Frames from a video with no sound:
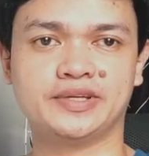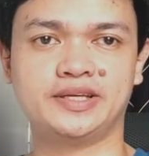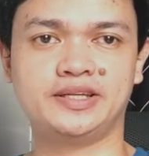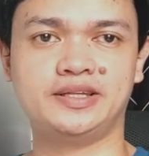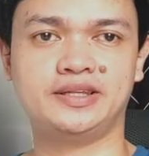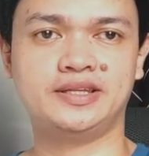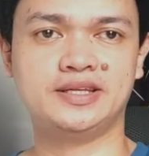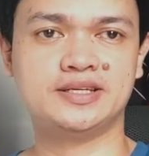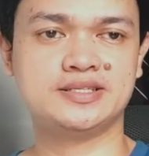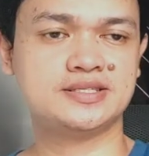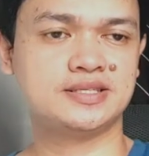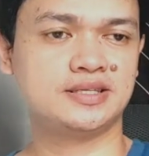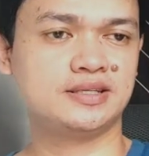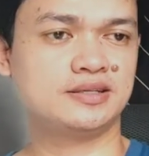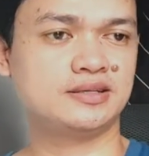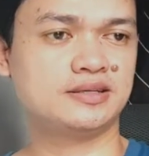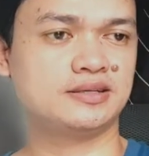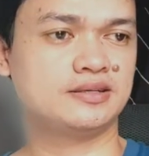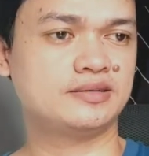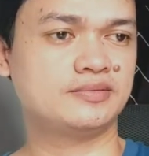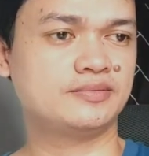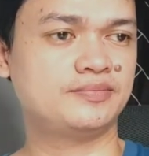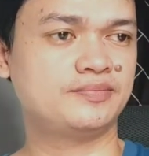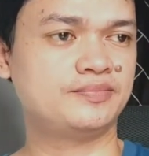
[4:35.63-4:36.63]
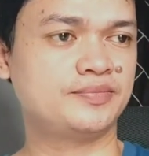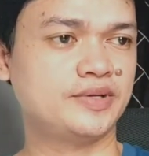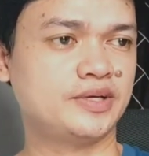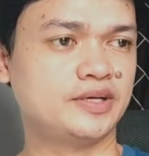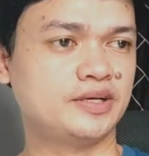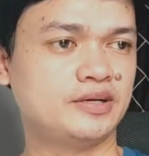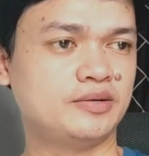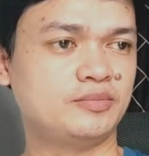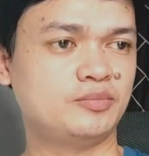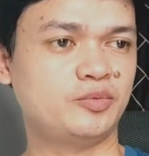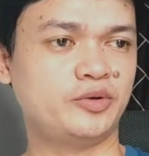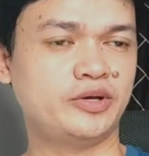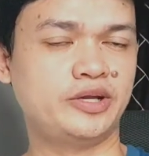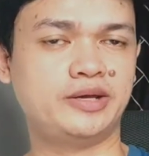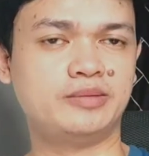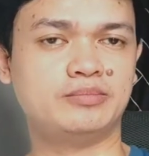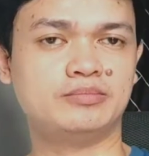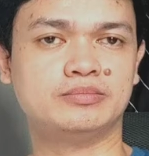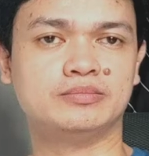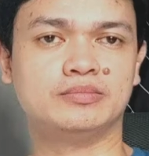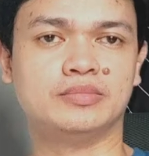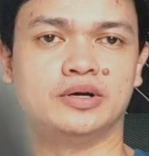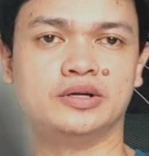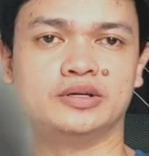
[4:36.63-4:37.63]
It doesn't, when I
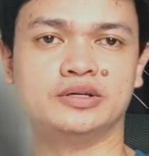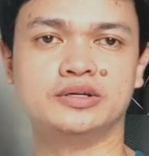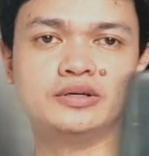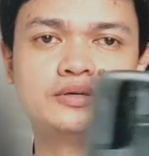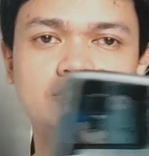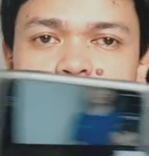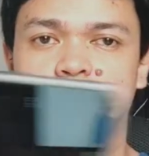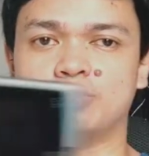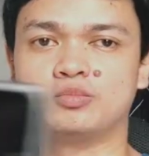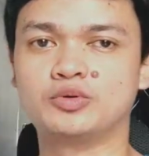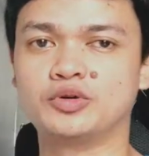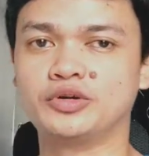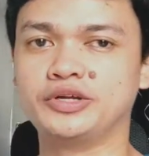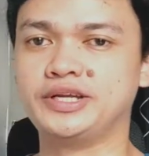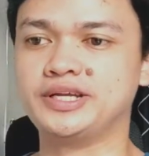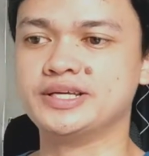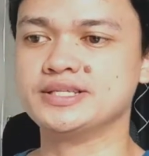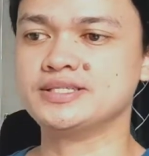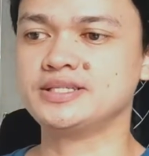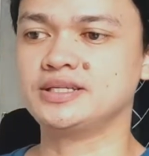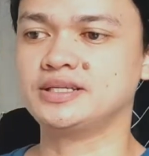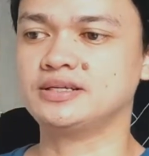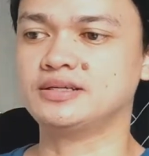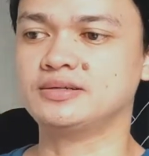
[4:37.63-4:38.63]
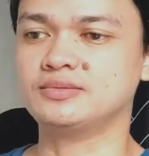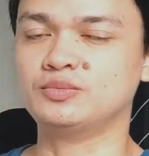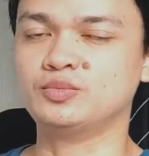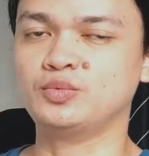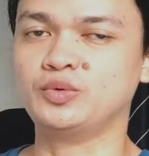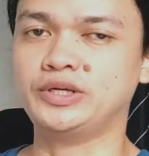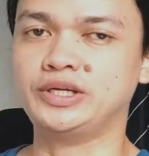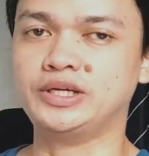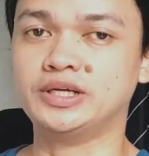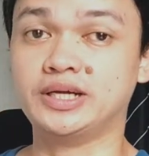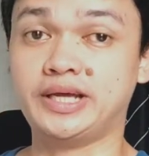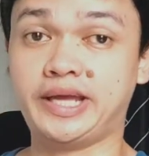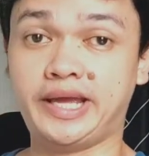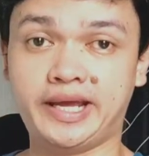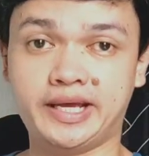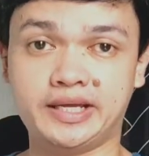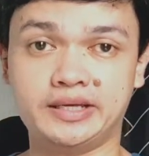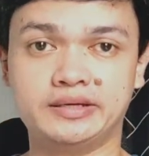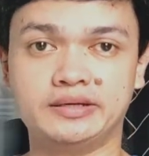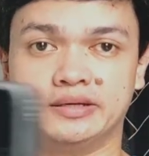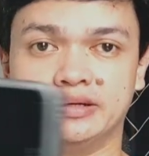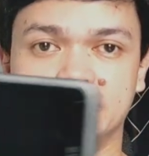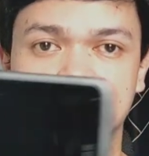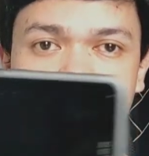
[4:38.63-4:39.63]
bought the GoPro, it doesn't come with the
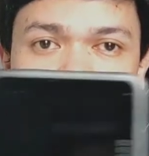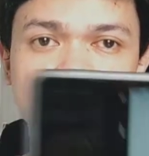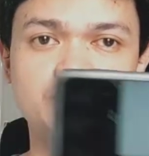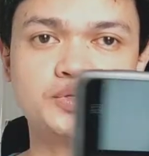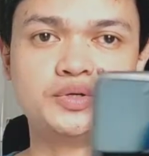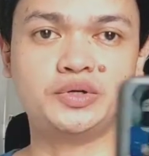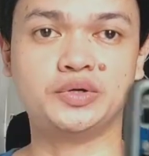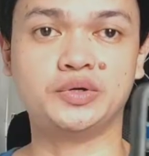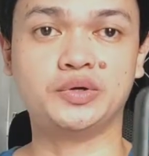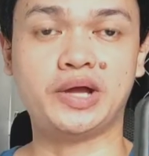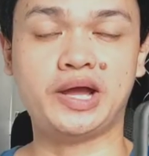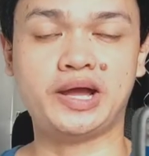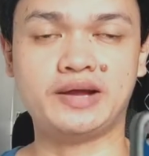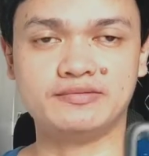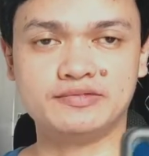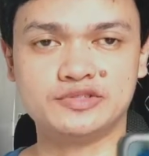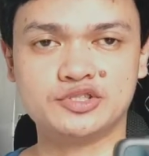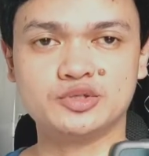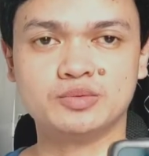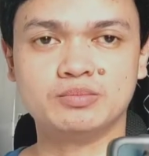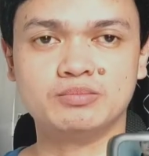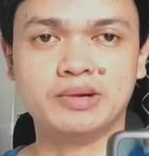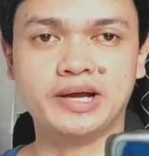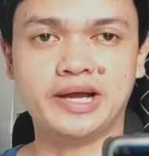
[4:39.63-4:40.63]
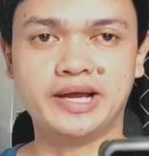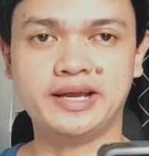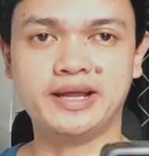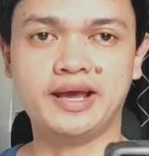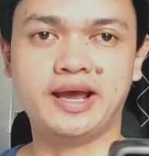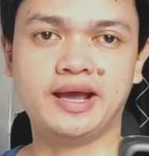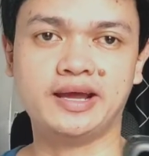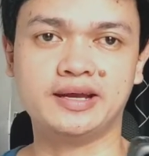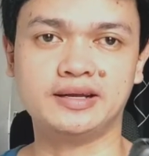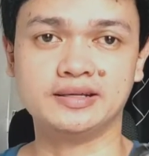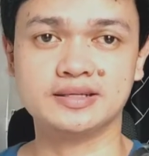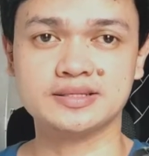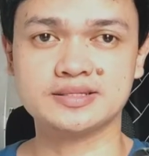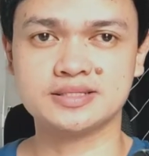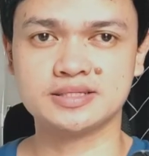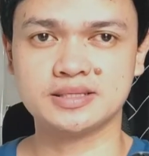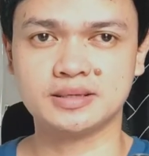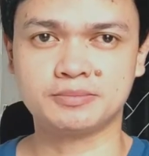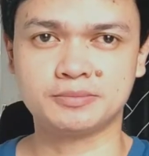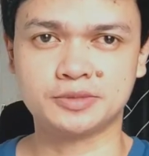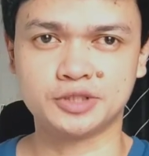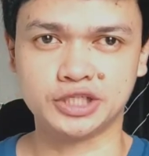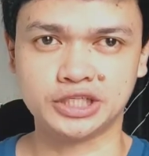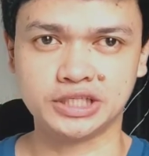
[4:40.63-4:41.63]
handle, so you have to buy the handle
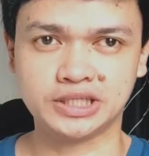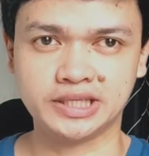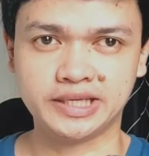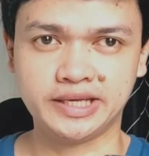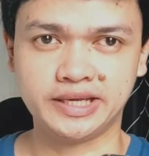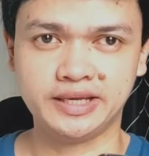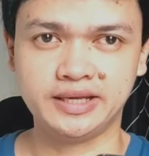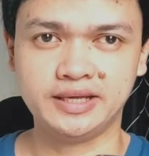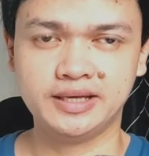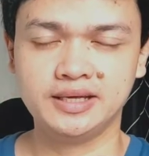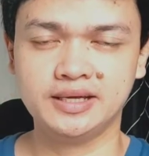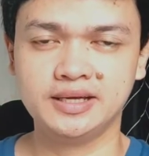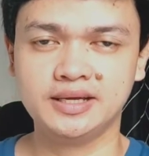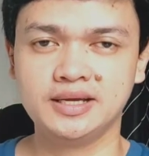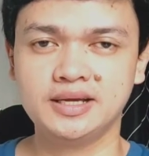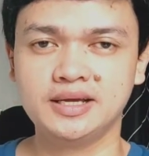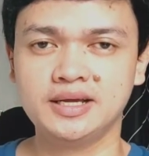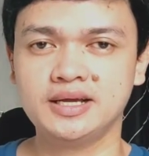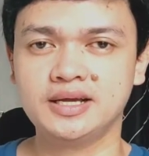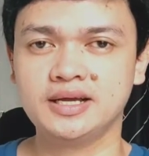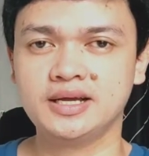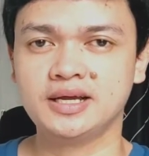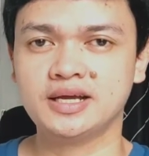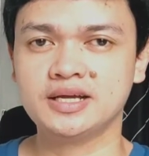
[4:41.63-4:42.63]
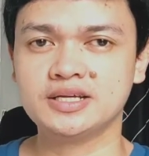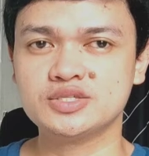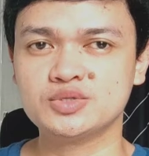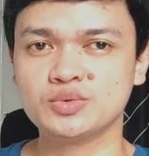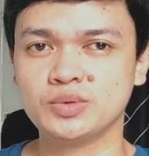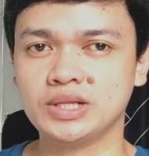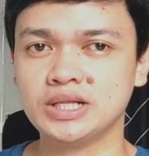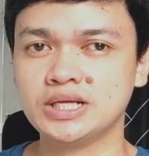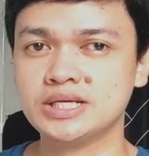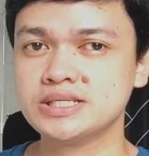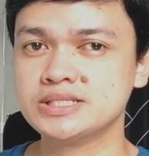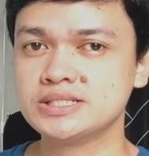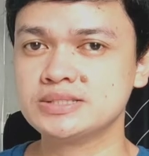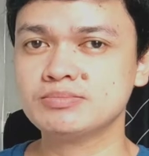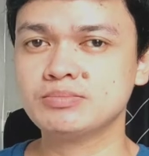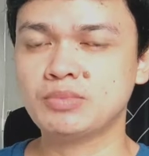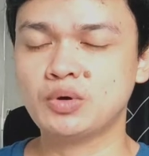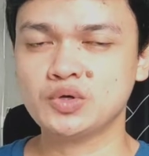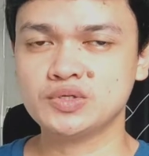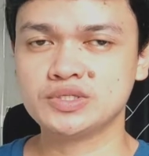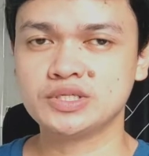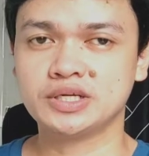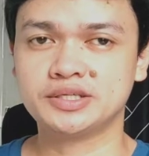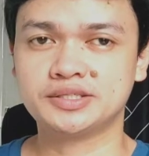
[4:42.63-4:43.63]
separately, as well as
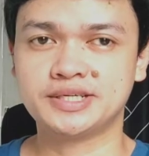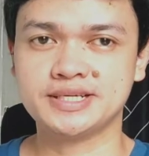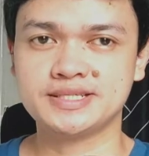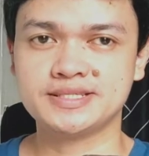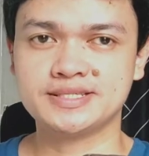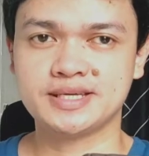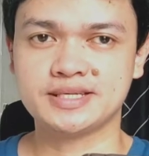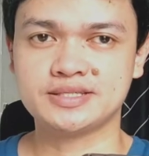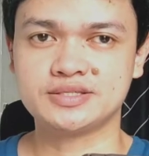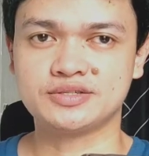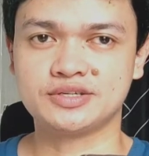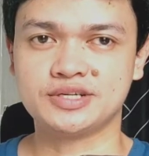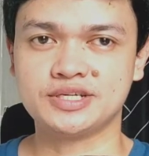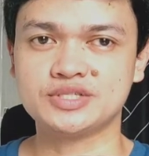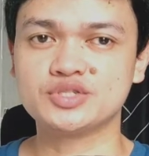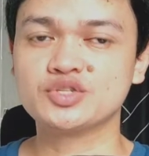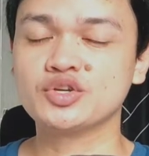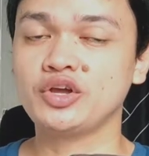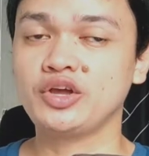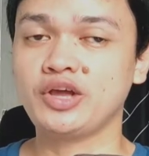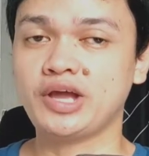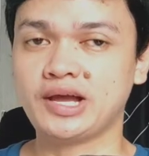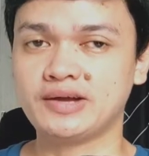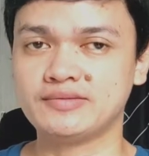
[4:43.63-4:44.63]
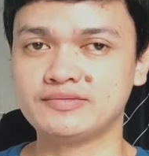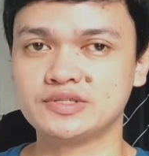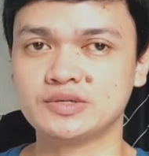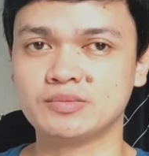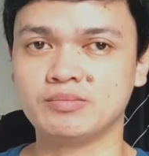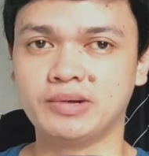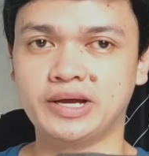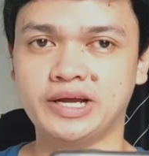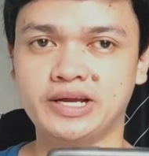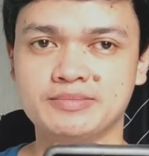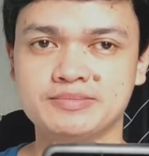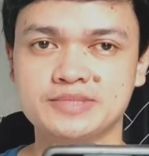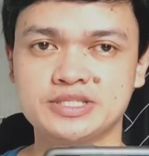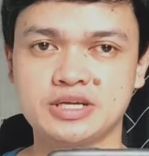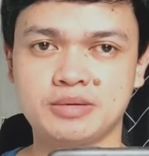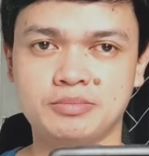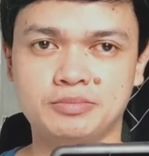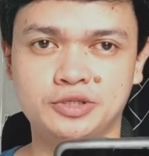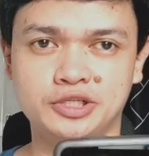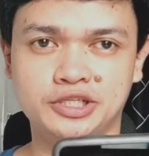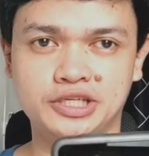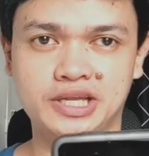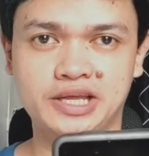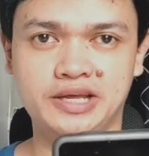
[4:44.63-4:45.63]
most other accessories, so you have to buy them
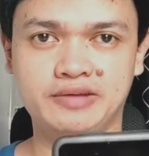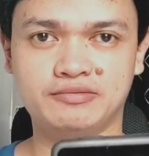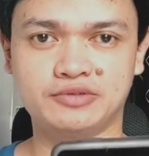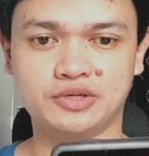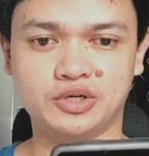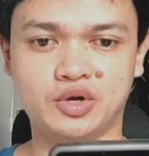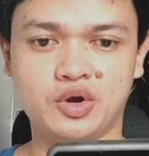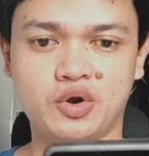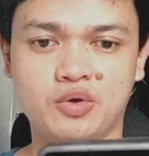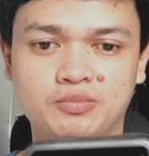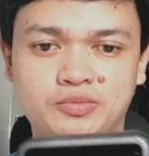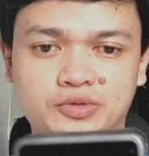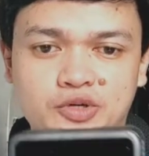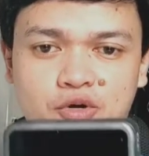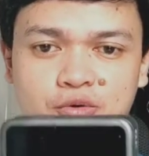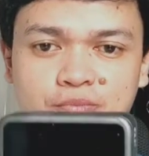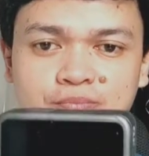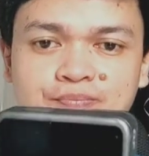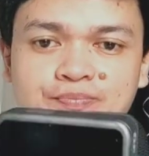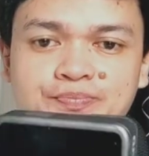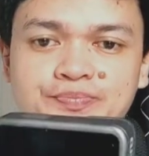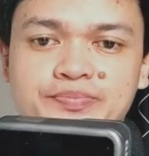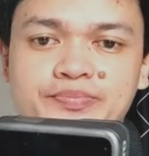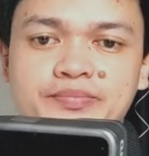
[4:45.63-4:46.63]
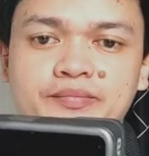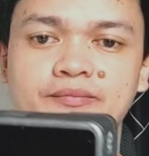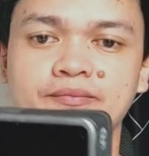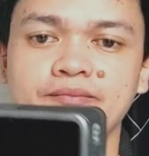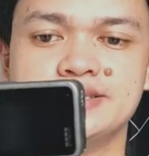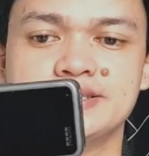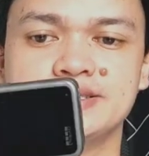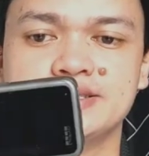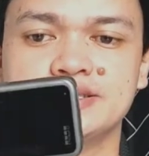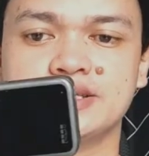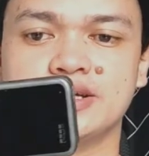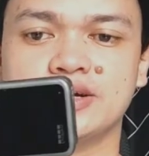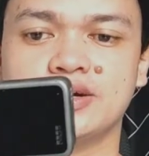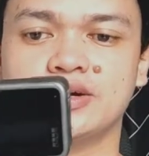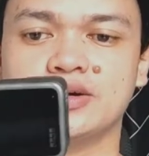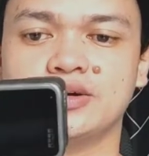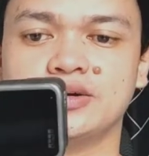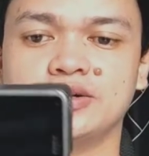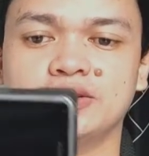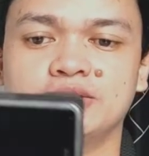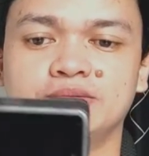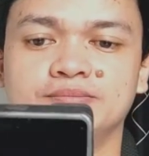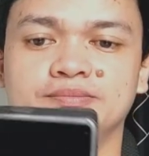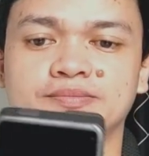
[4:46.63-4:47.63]
separately for GoPro.
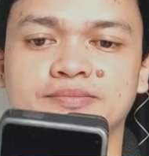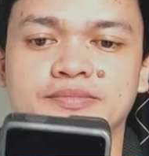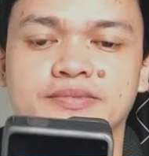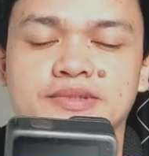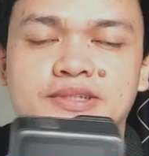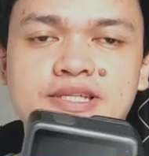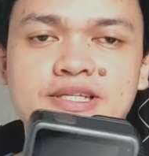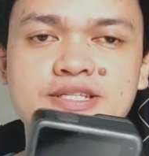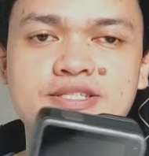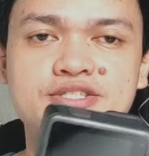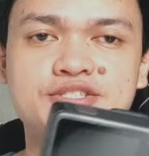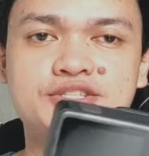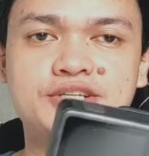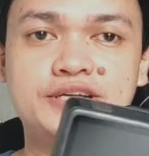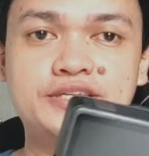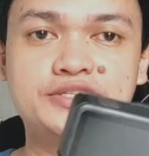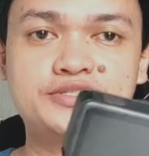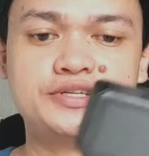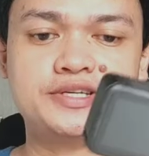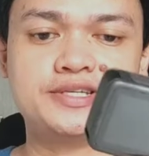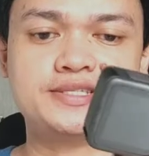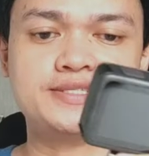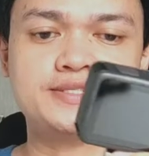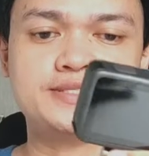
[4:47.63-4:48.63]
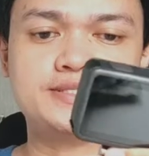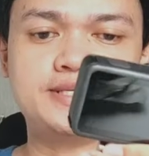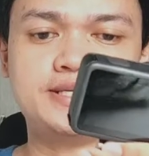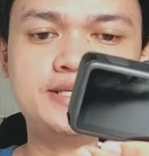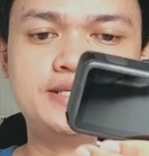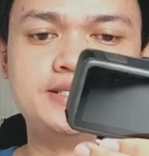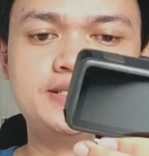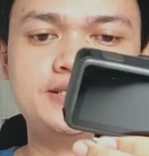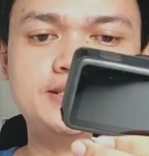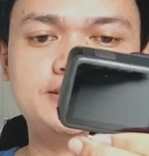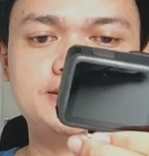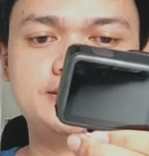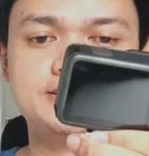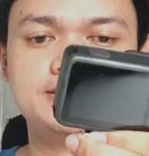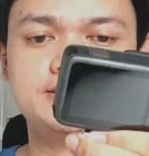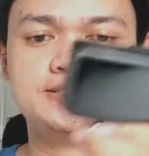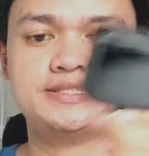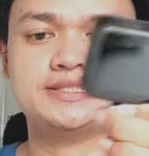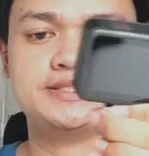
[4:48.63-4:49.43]
So let's try to extend it.